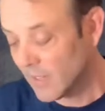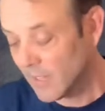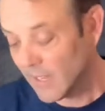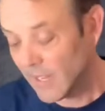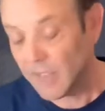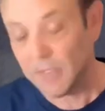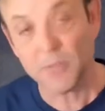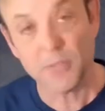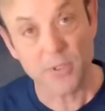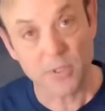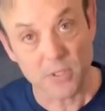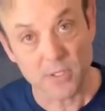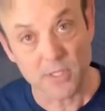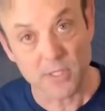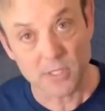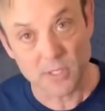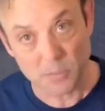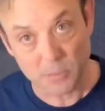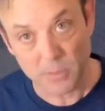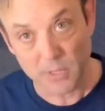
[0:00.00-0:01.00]
I figured
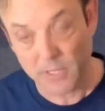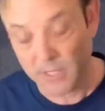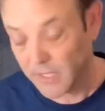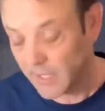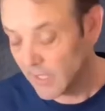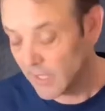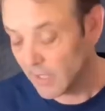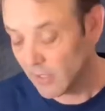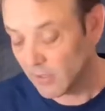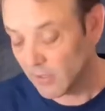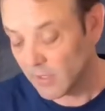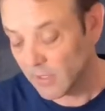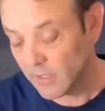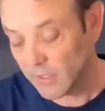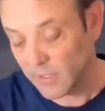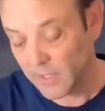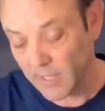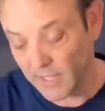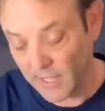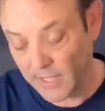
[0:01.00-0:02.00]
this completely out.
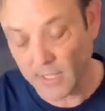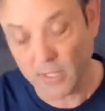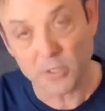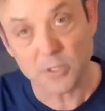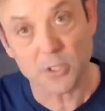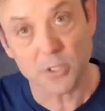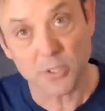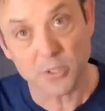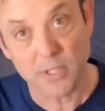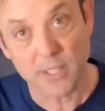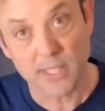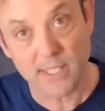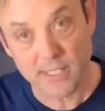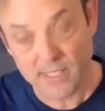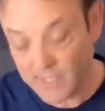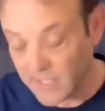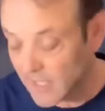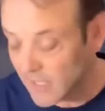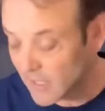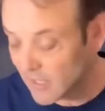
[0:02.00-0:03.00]
I'll show that in a
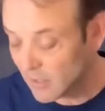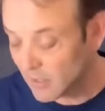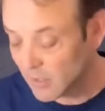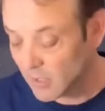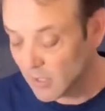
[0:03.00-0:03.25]
second.